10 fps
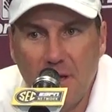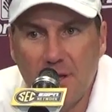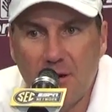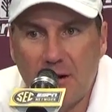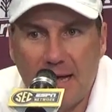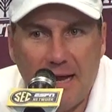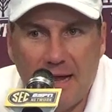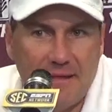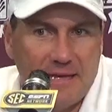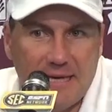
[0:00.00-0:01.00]
You know, and
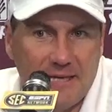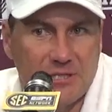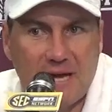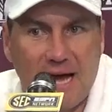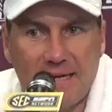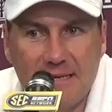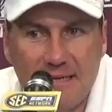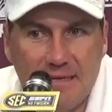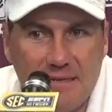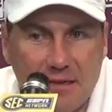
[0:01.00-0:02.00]
I think each guy
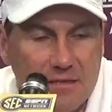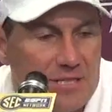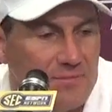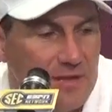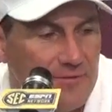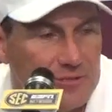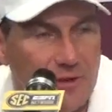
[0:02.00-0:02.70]
did a little something different.